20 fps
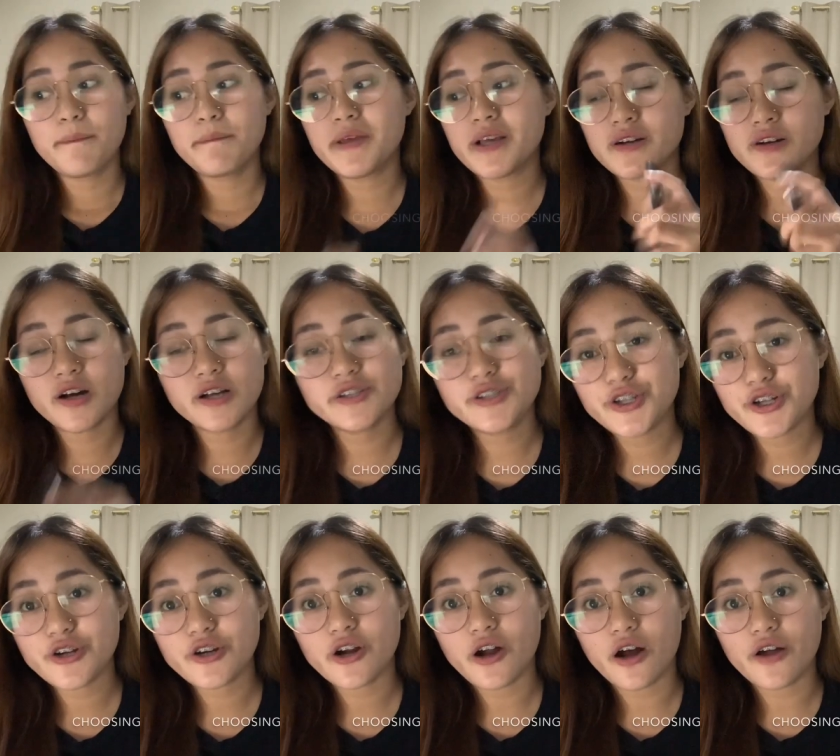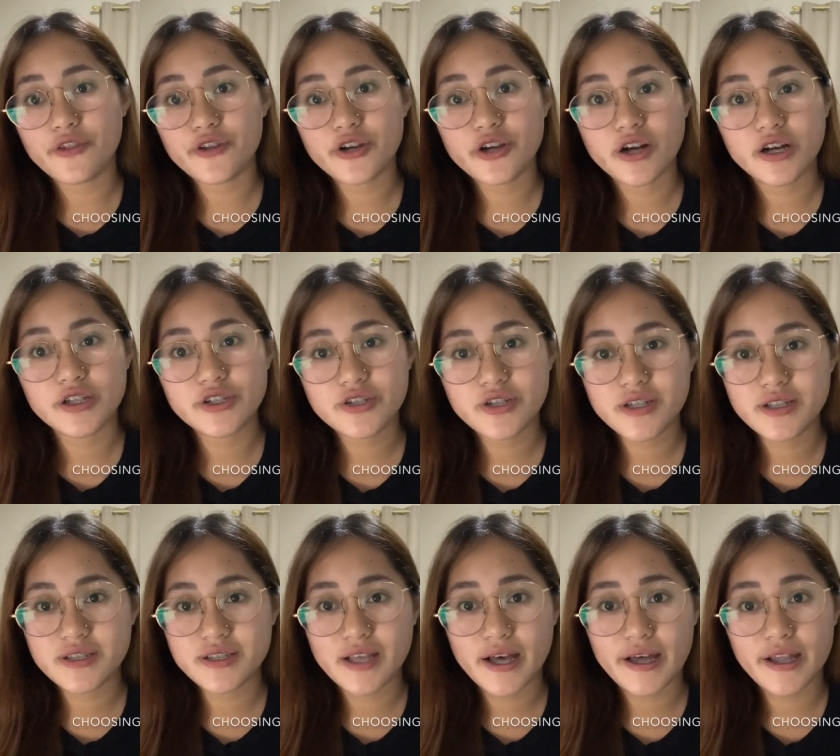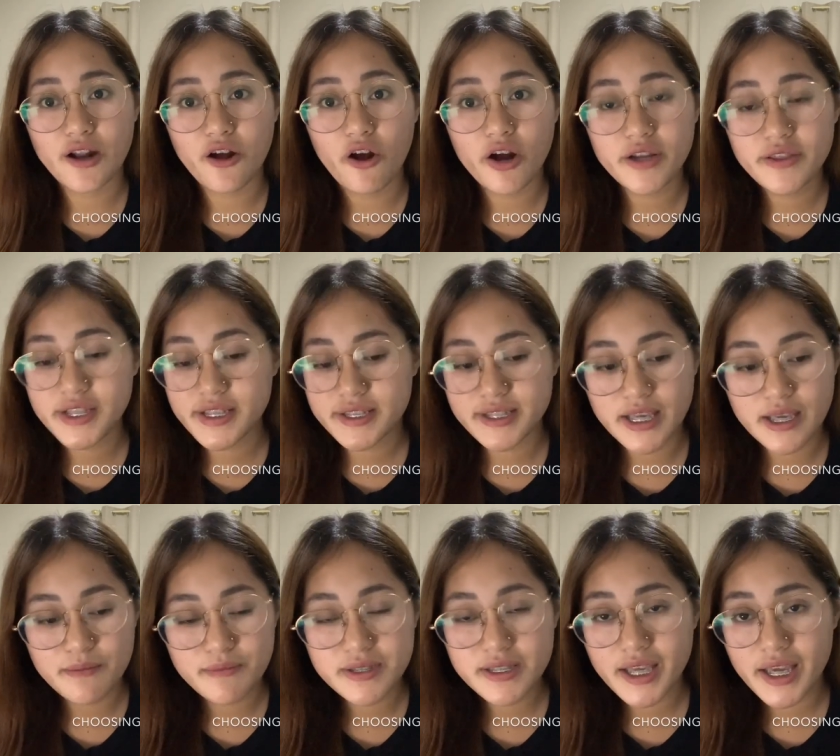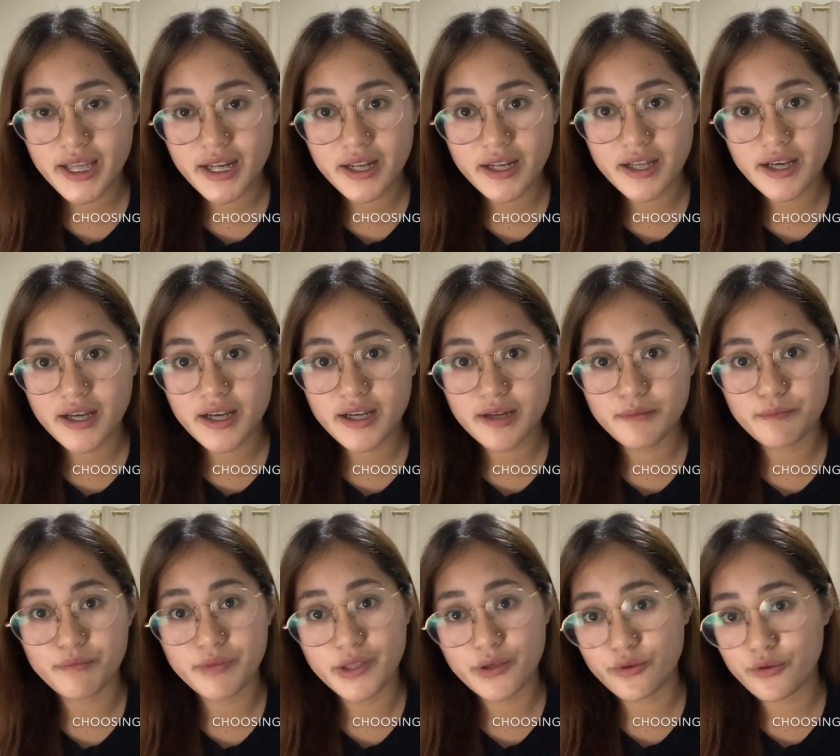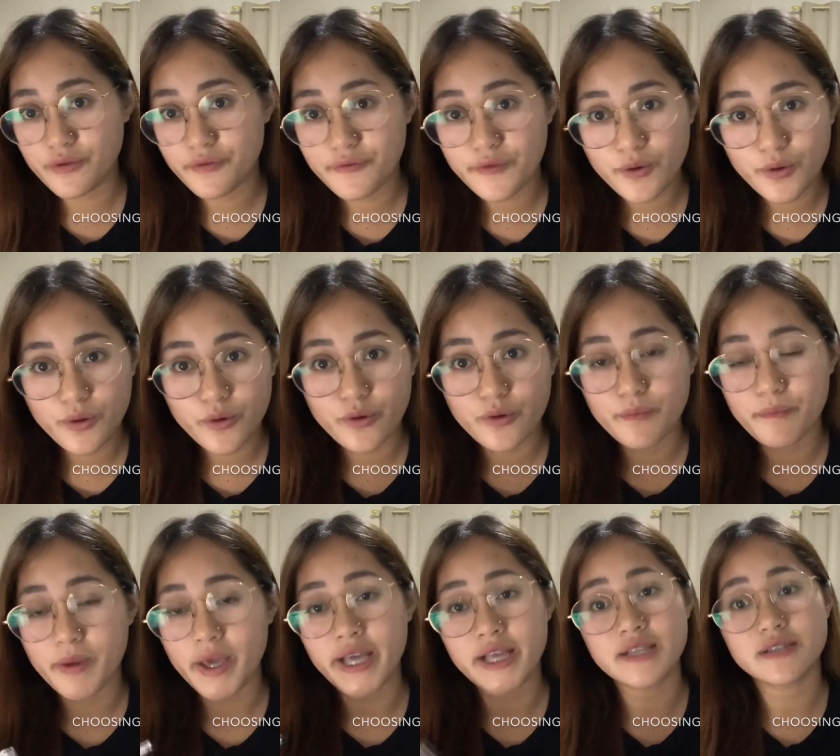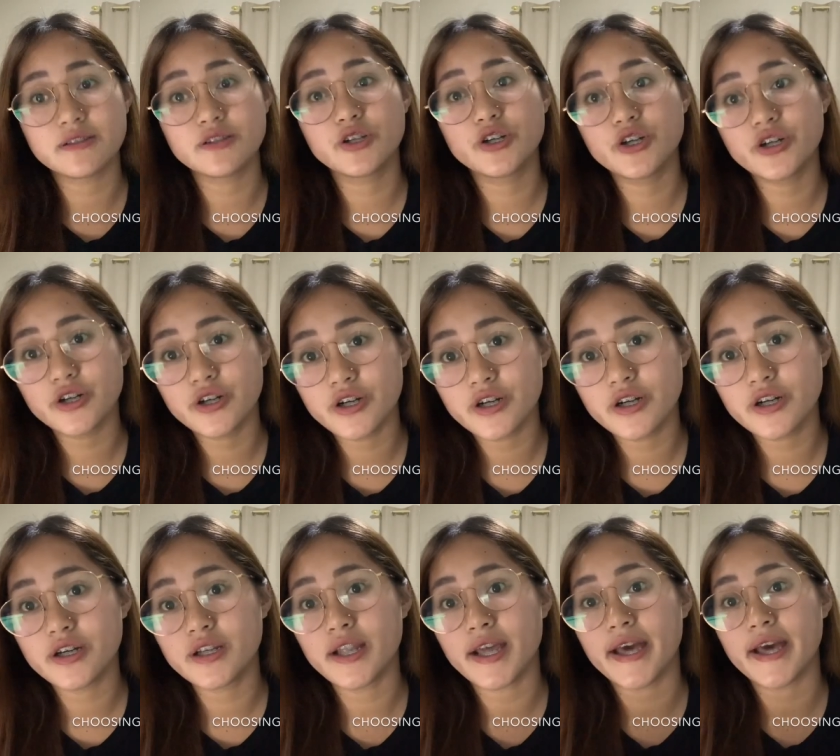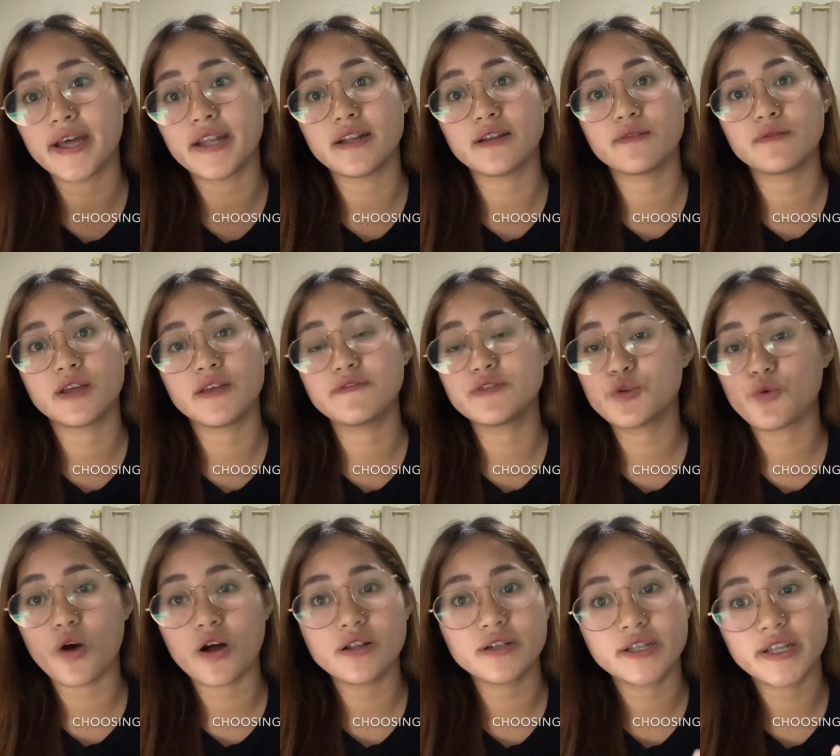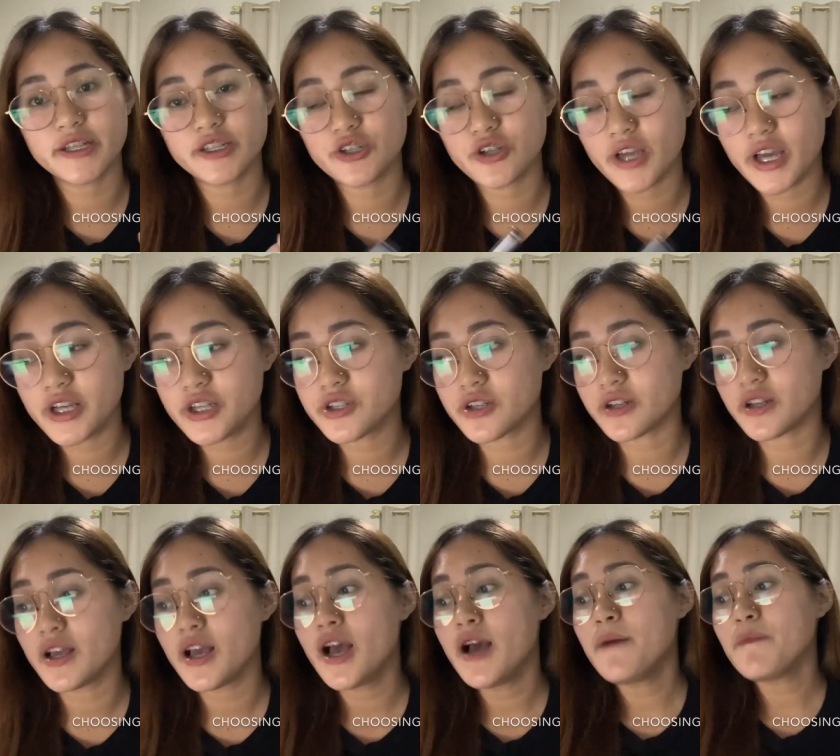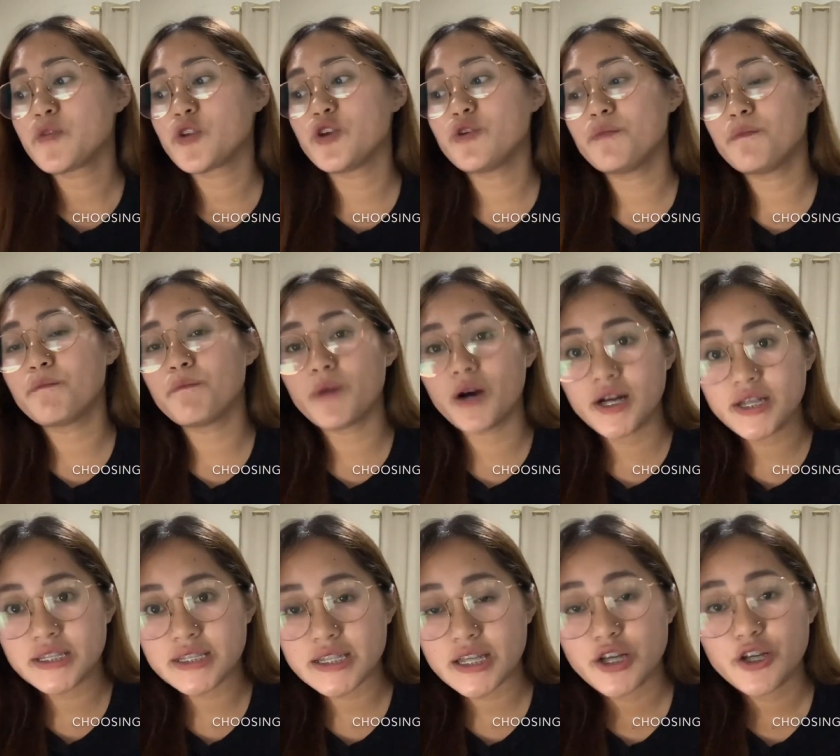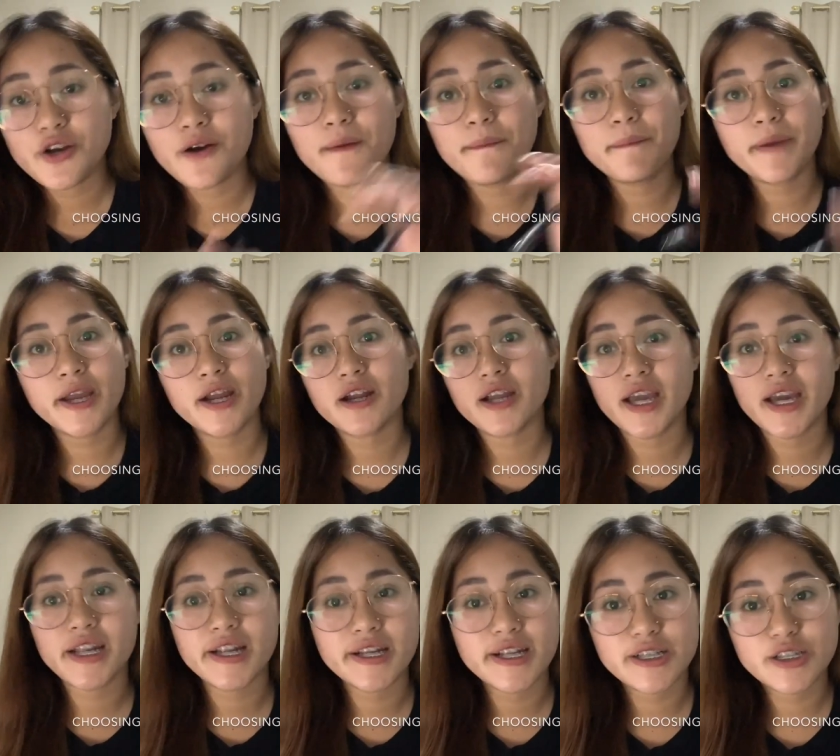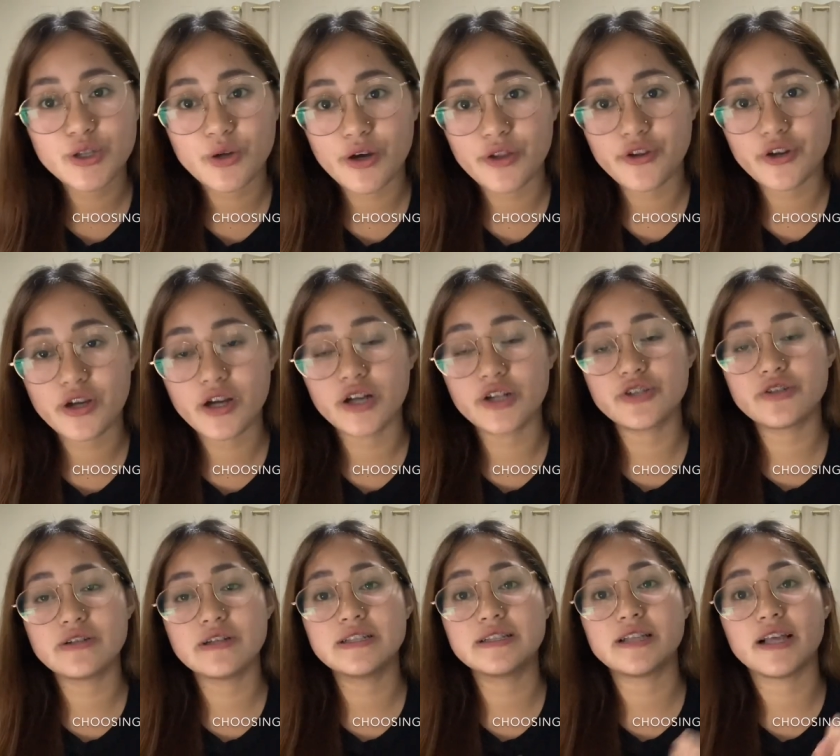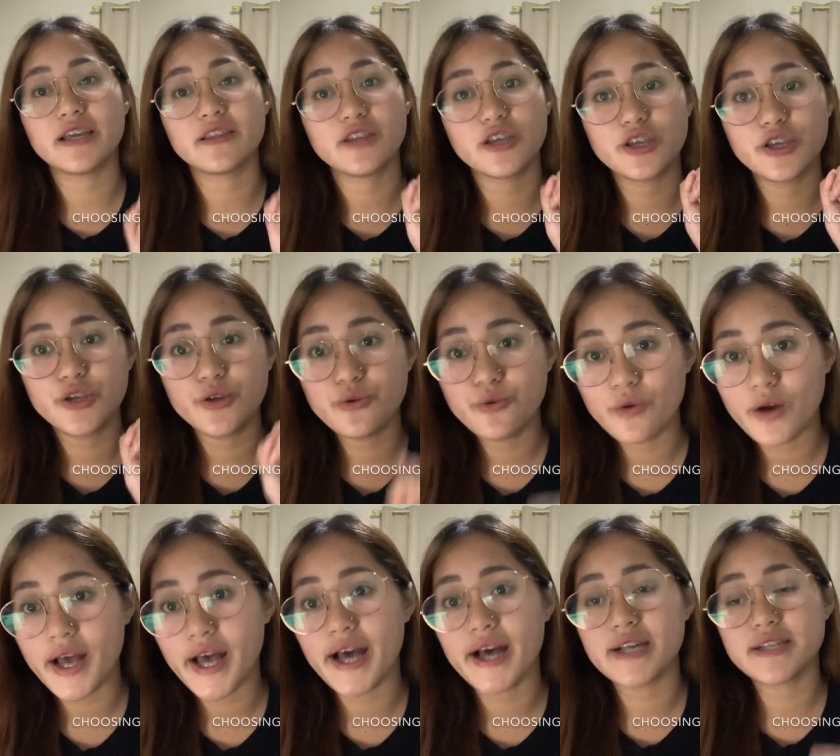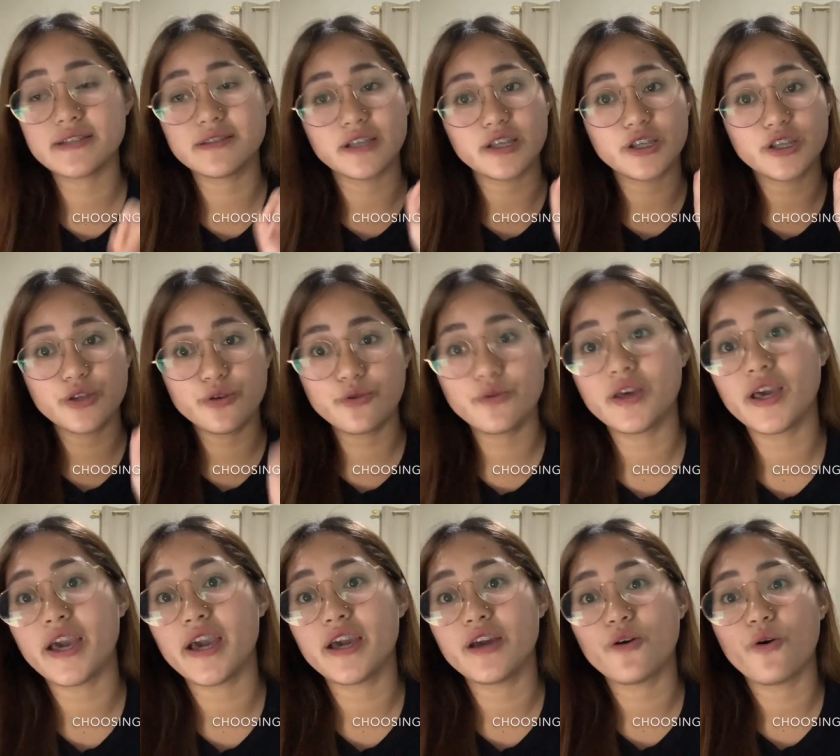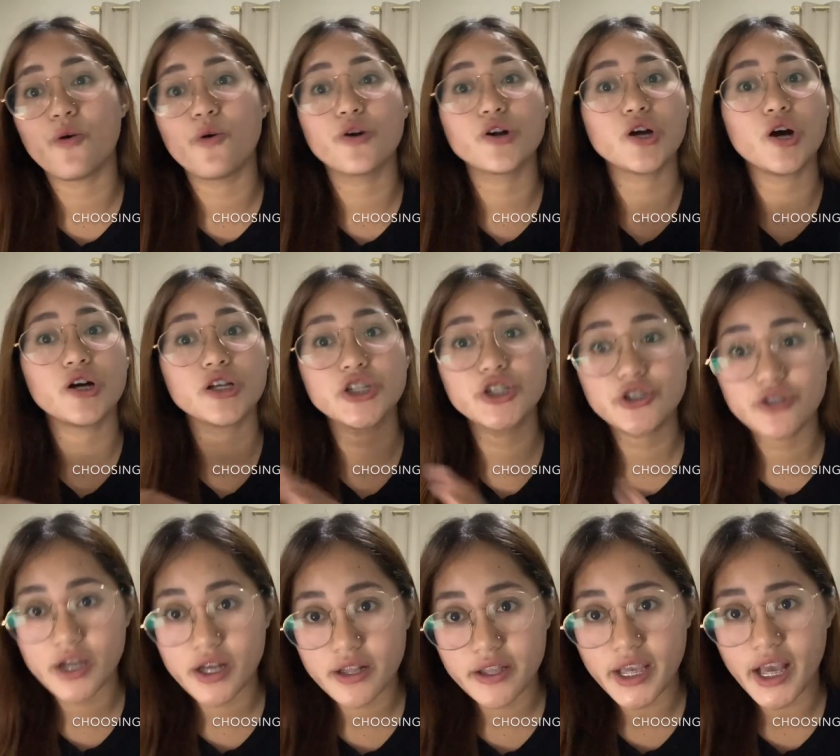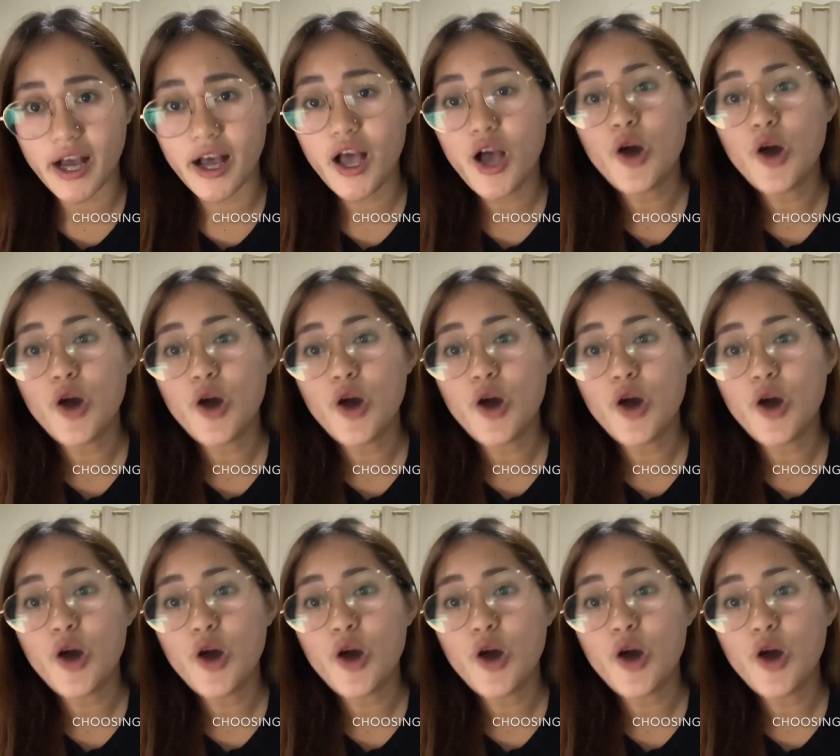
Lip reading: because there are other countries that are the same as Canada, beautiful, pays good, and gives quality education. You must compare Canada to other countries like the US, the UK, or Australia.